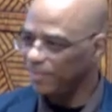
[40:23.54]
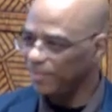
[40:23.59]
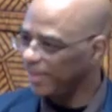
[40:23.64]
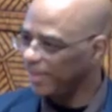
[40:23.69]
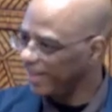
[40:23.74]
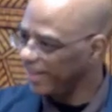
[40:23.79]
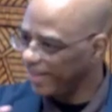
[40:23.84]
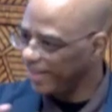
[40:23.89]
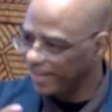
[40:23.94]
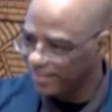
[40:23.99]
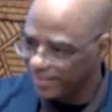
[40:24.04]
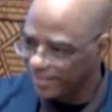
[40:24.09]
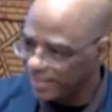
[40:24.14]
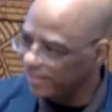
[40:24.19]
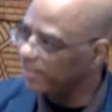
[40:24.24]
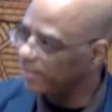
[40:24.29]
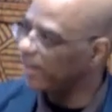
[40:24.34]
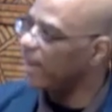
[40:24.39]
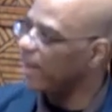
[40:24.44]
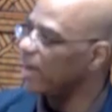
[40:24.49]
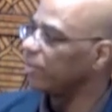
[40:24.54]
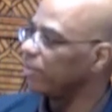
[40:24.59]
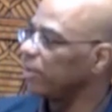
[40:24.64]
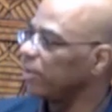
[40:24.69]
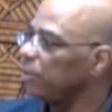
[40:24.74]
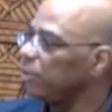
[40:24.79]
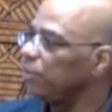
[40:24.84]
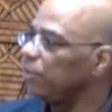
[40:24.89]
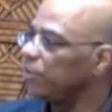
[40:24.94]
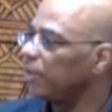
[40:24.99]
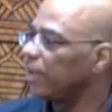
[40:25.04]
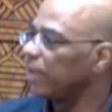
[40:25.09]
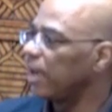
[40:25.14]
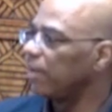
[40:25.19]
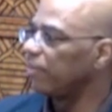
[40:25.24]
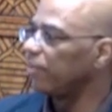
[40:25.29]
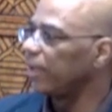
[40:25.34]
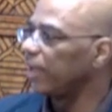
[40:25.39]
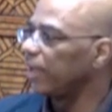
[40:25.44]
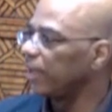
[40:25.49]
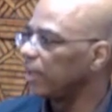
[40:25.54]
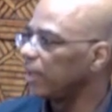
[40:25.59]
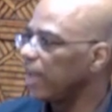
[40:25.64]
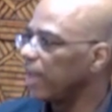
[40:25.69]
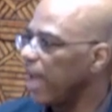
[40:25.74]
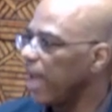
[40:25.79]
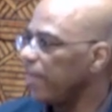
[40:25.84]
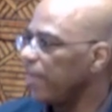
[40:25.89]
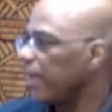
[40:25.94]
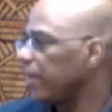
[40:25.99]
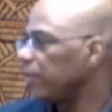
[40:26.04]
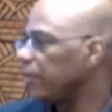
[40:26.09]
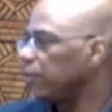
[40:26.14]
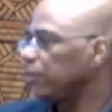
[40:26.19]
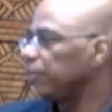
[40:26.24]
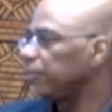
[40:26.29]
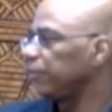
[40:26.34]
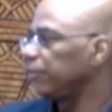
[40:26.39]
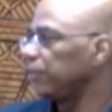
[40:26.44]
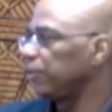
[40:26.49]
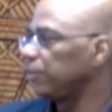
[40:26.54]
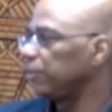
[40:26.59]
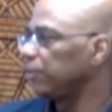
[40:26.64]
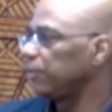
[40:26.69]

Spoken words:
It's just an evolution of it. And then you see